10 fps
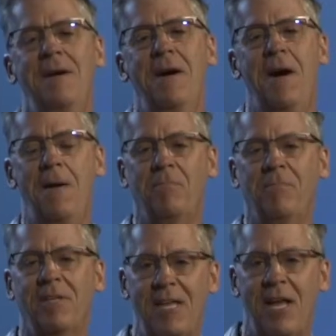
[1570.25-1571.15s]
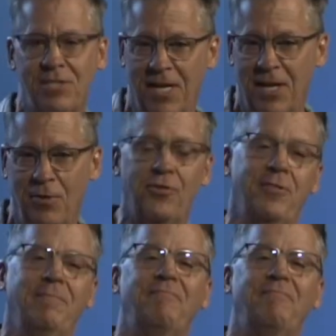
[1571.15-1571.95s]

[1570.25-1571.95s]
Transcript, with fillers: Um, snail cells